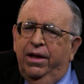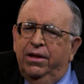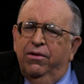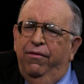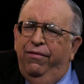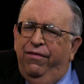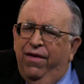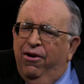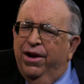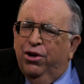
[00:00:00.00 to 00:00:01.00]
He's a
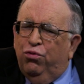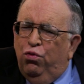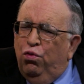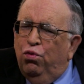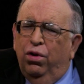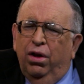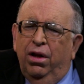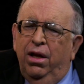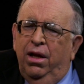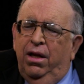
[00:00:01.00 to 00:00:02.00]
very
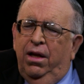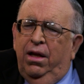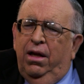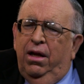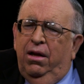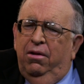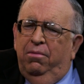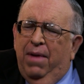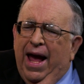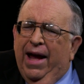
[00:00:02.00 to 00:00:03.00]
cruel
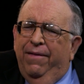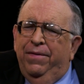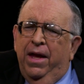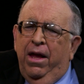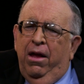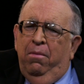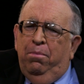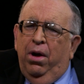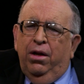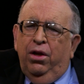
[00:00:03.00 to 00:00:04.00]
man,
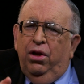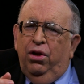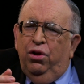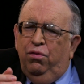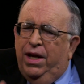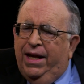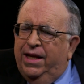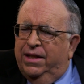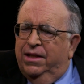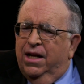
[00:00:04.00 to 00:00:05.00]
but you
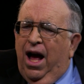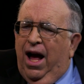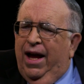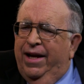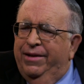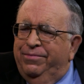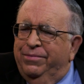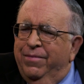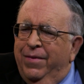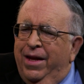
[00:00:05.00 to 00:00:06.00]
need this guy.
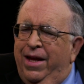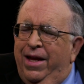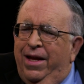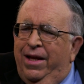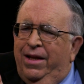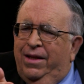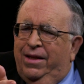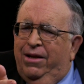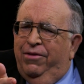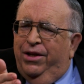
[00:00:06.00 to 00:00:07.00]

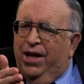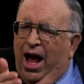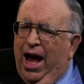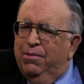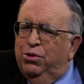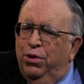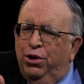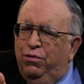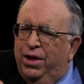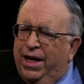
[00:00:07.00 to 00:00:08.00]
There are times when
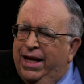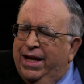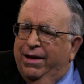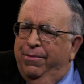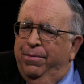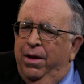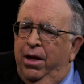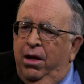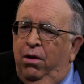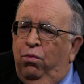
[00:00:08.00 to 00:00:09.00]
you need him.
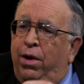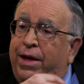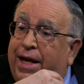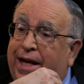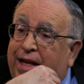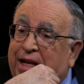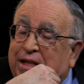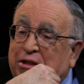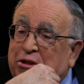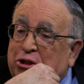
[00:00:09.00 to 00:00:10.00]
When the
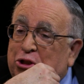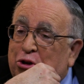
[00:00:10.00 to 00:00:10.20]
Indians are